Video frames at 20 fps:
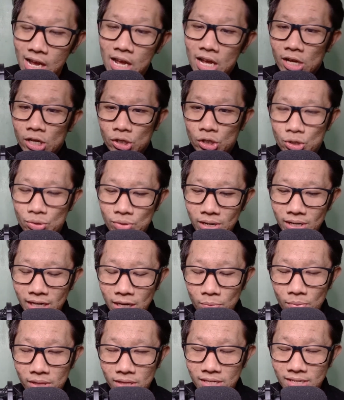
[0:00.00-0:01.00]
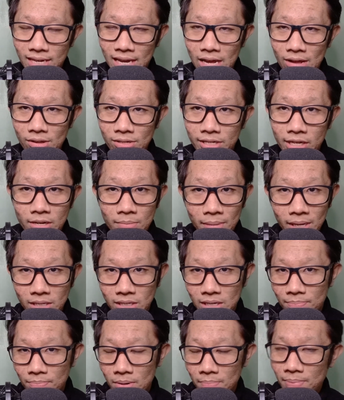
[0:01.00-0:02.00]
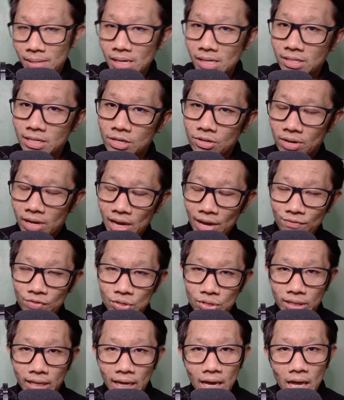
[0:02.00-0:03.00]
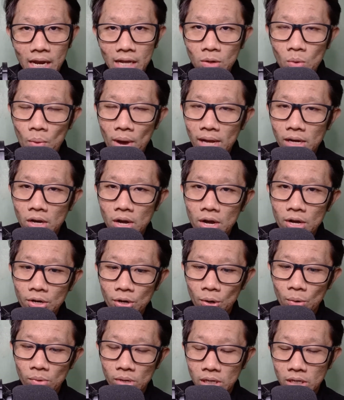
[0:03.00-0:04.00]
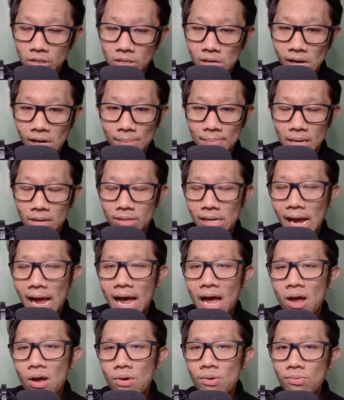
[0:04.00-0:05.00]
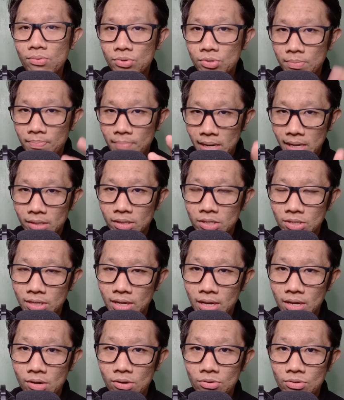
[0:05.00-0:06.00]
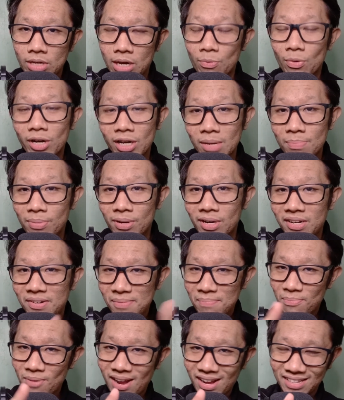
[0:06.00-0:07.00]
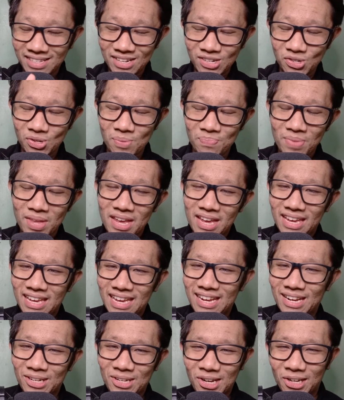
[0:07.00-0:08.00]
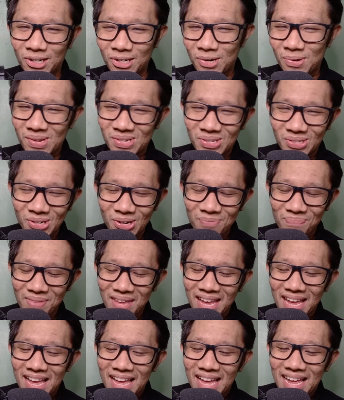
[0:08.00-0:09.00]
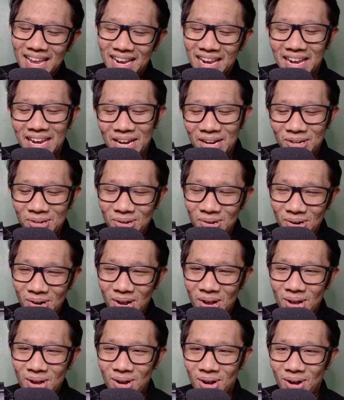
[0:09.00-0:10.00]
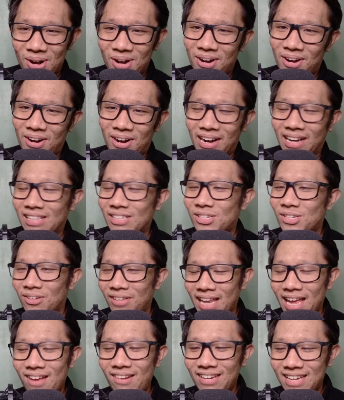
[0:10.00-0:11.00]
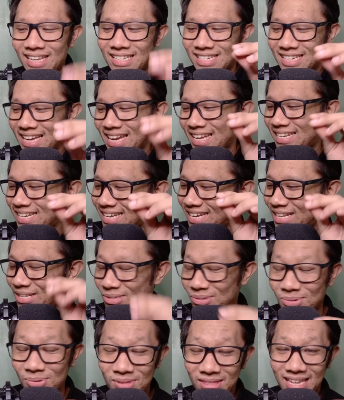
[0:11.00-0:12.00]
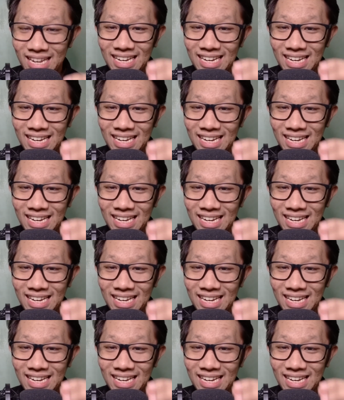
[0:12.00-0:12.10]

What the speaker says: struggling with the sounds and you mix up your P's and your F's, stay a little while longer. We're going to talk about how to make the sounds and we're going to put it in practice in a tongue twister later on. So now let's get into the